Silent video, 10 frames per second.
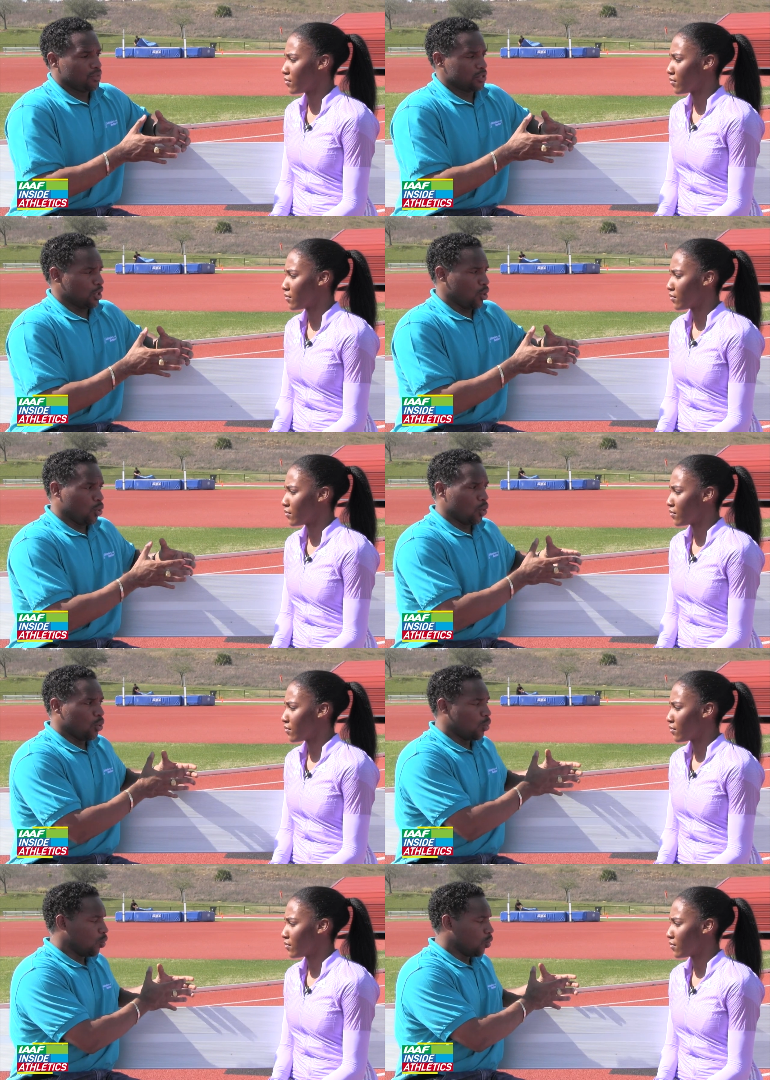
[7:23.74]
Speaker 1: there's a
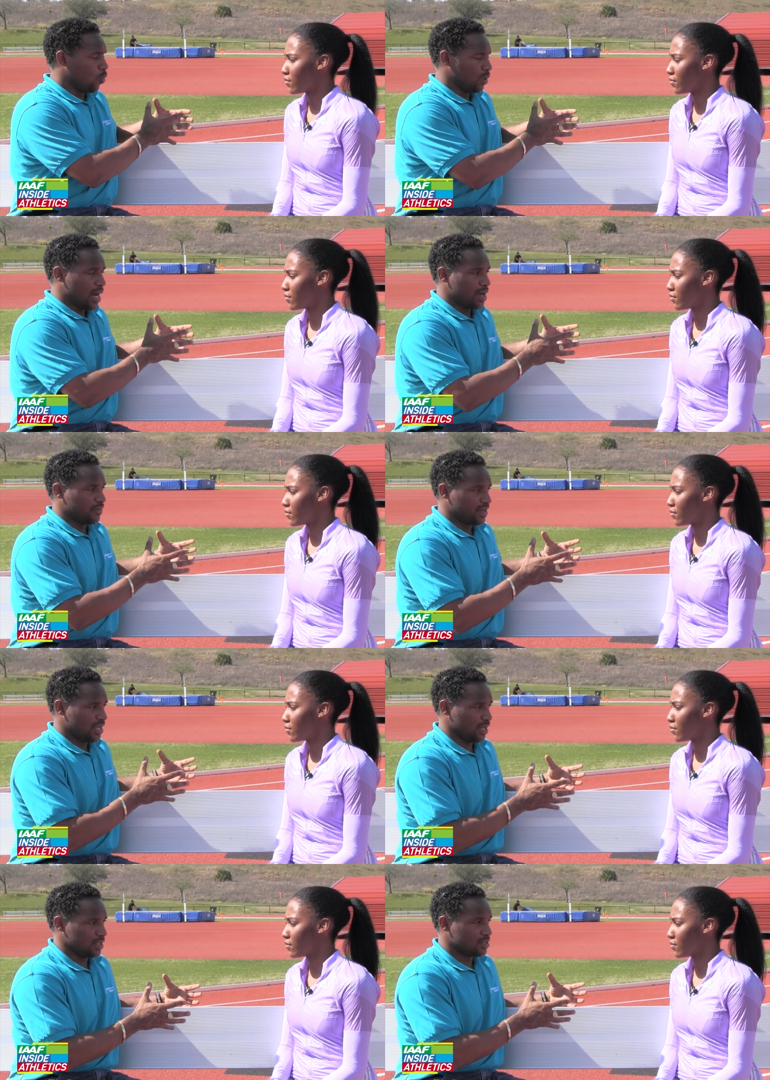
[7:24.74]
whole lot of
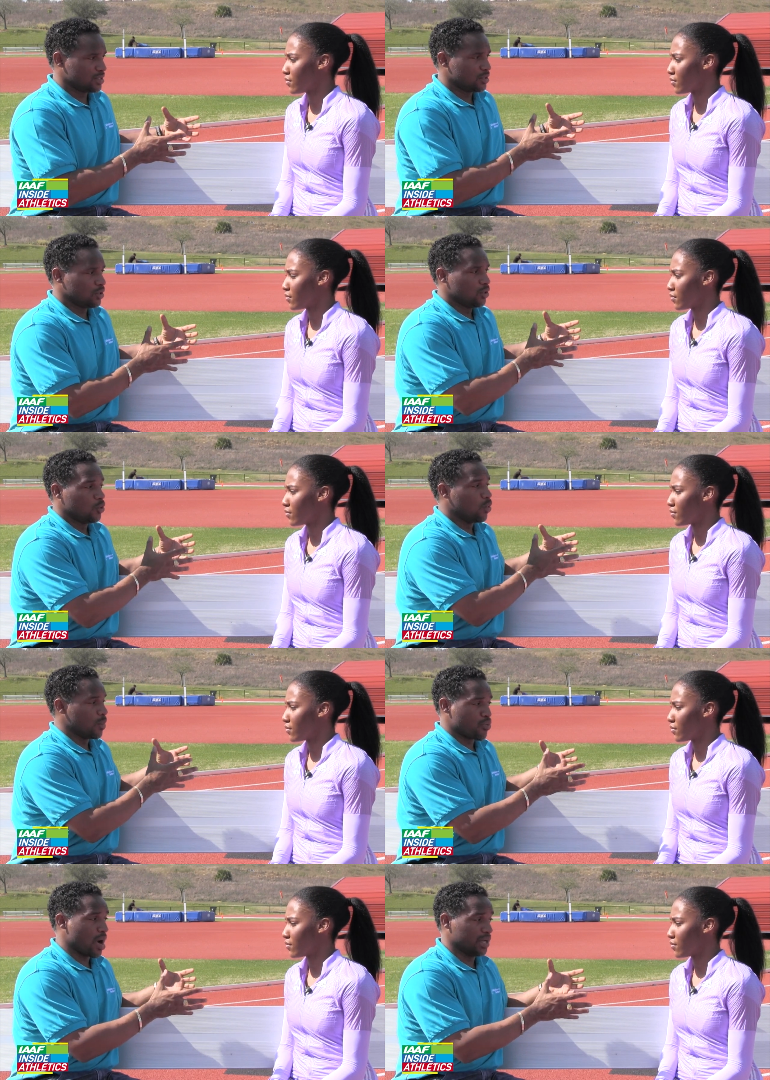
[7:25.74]
kids who
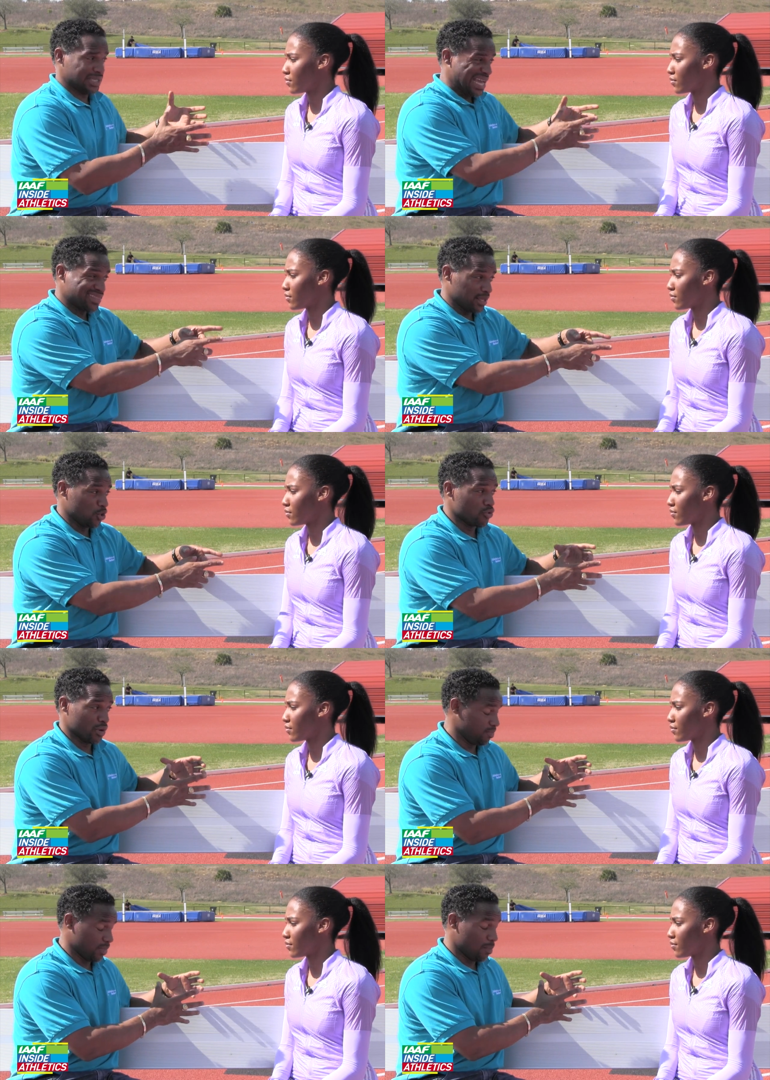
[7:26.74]
are prodigies. I think you're
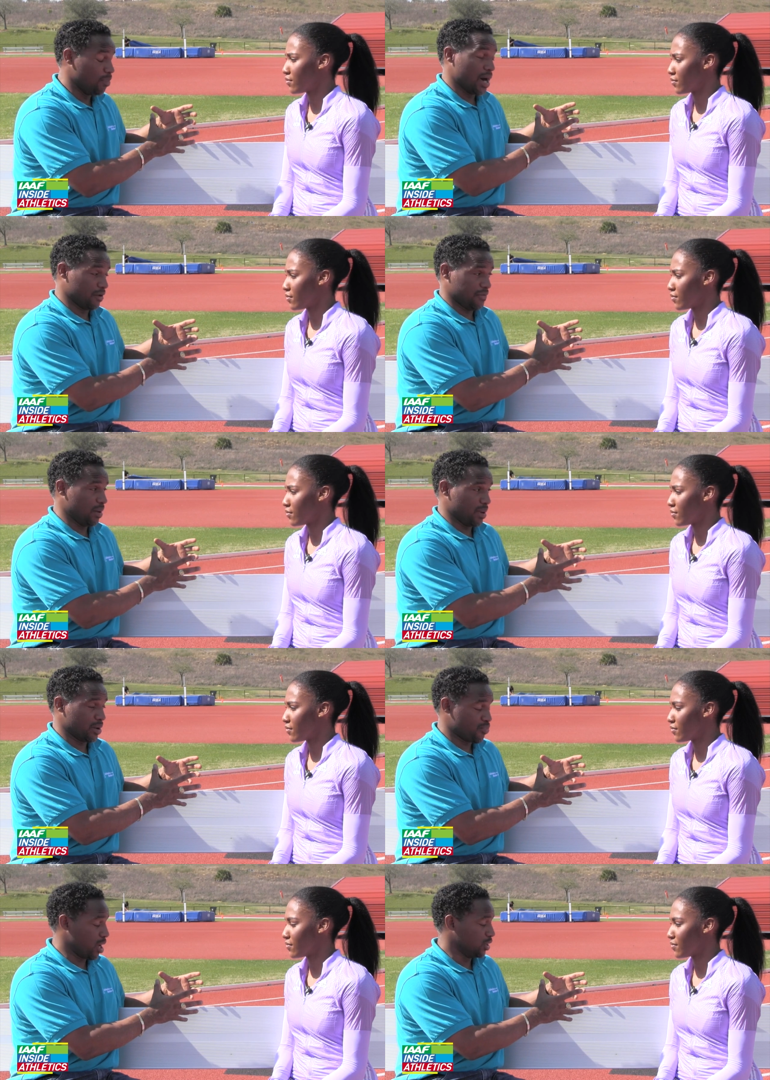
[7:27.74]
a, a bona fide
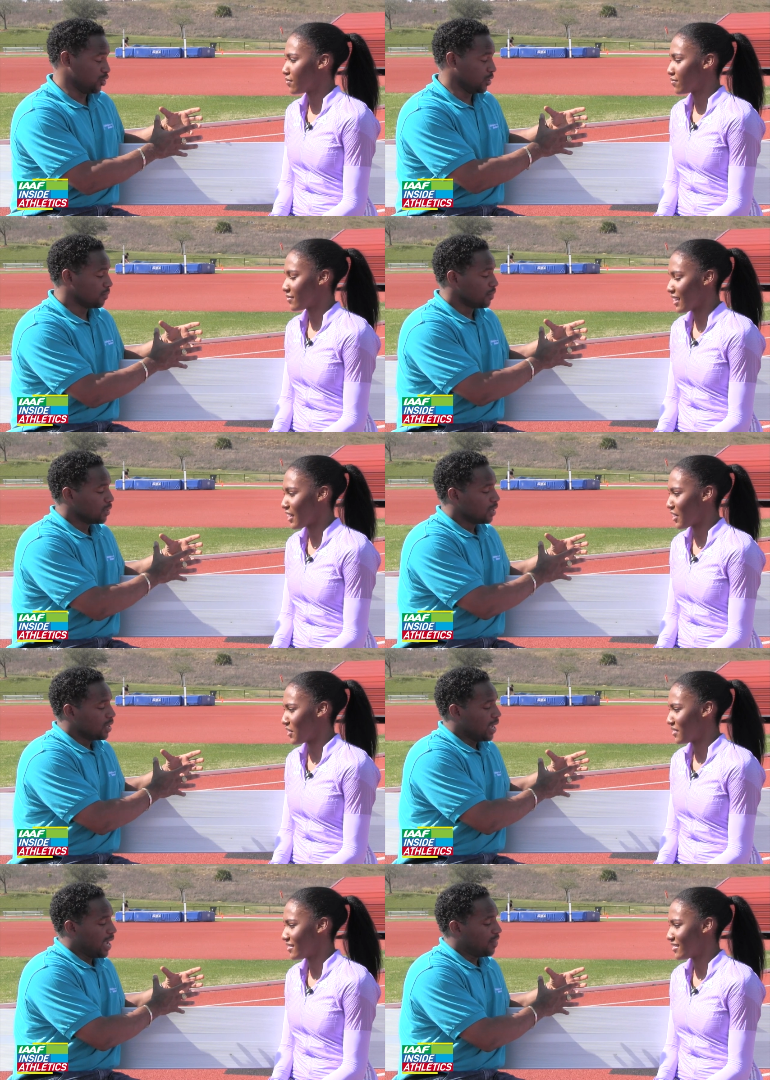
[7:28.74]
prodigy. Thank
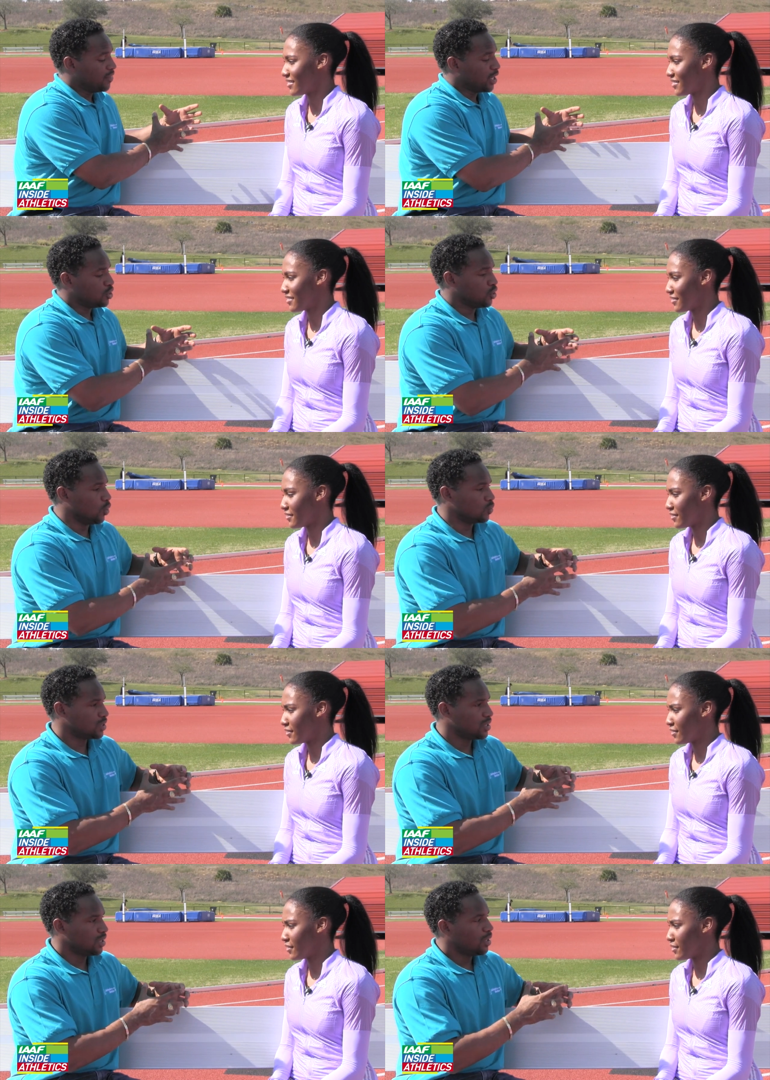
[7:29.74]
you. And they
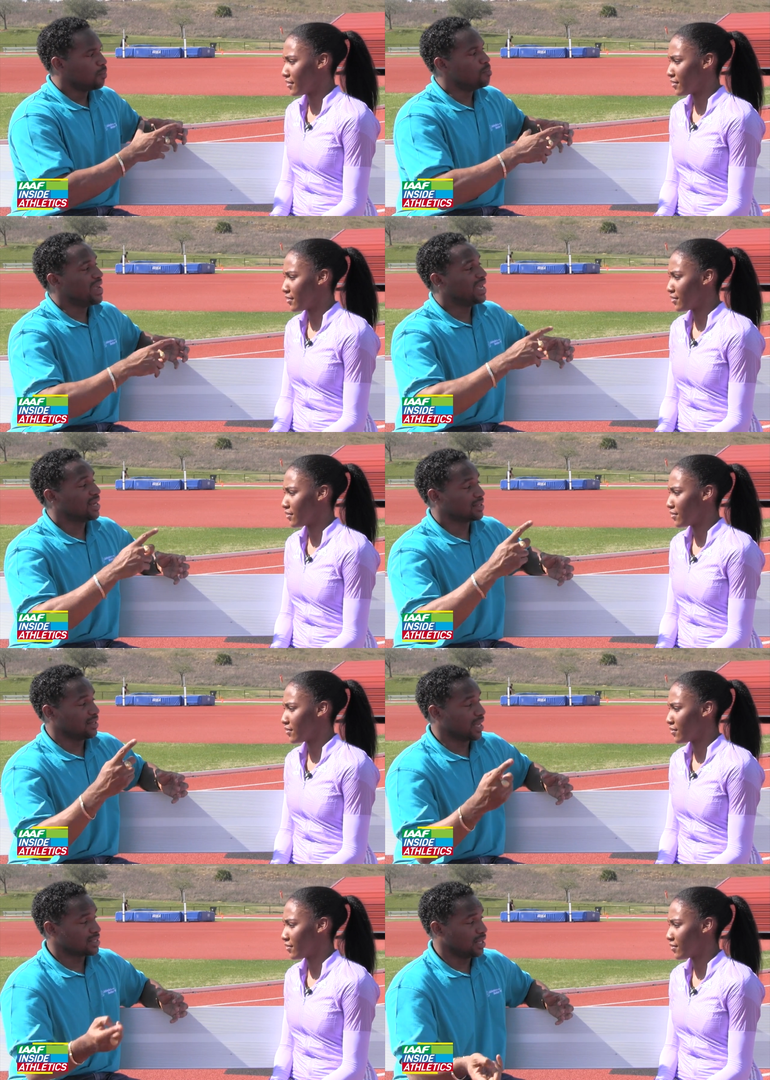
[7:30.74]
don't make it at the
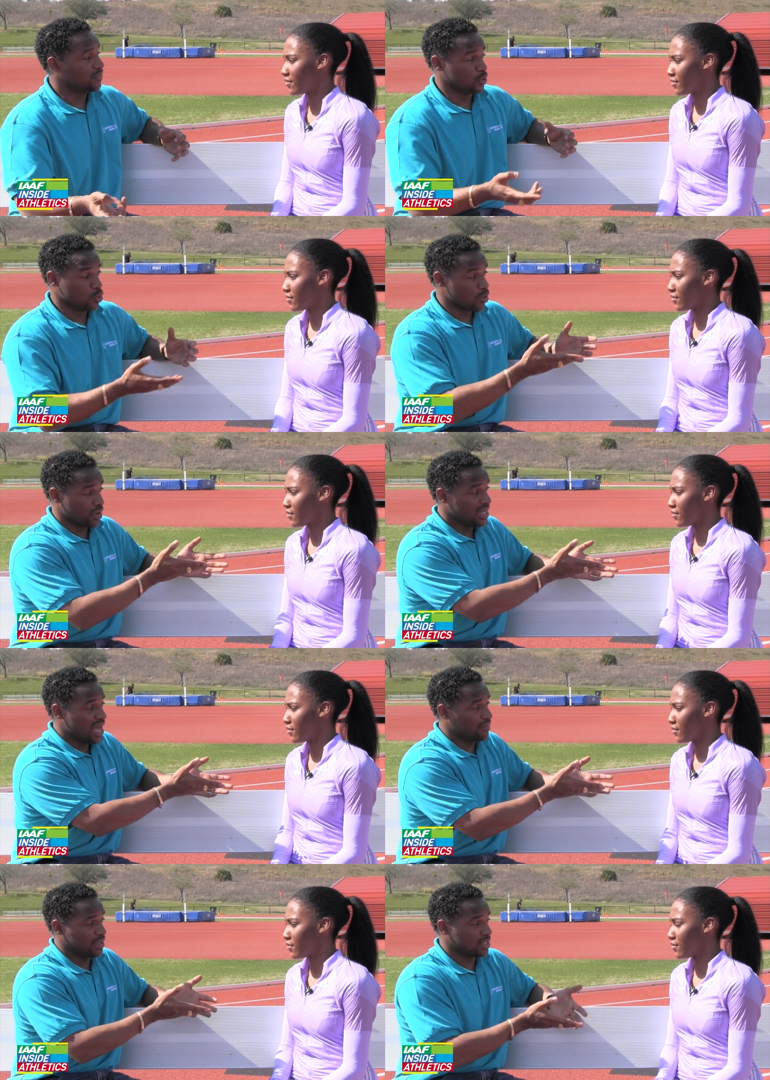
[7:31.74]
next level. You're already
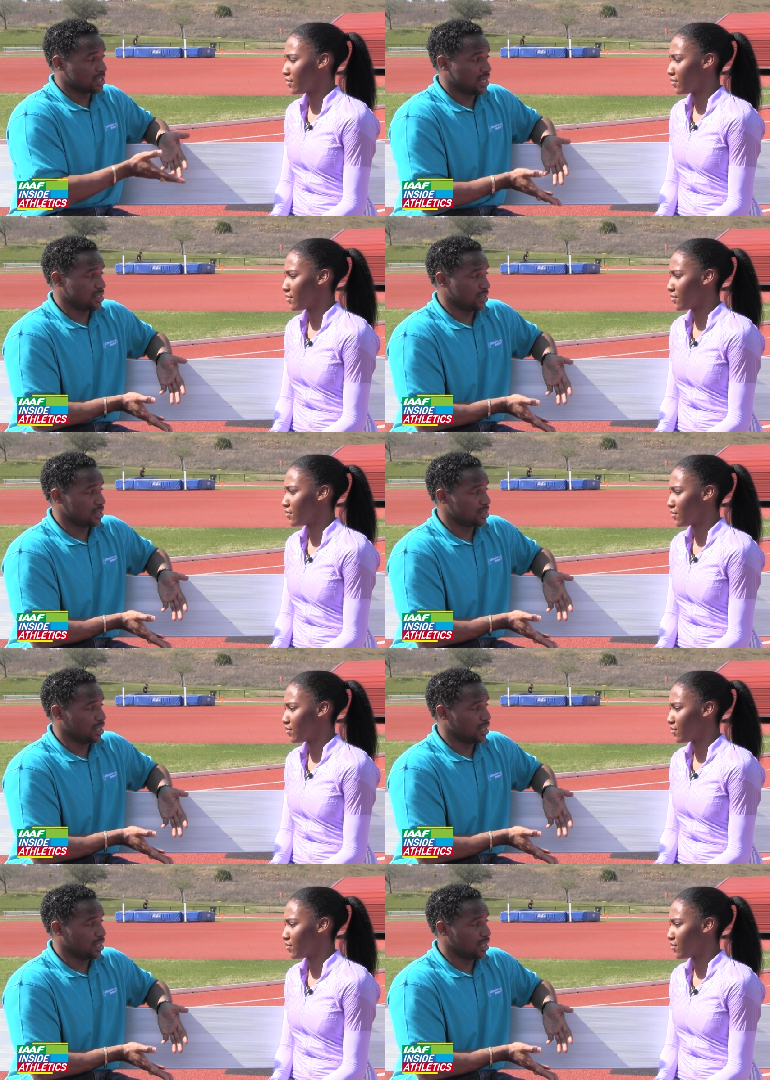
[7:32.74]
having success at this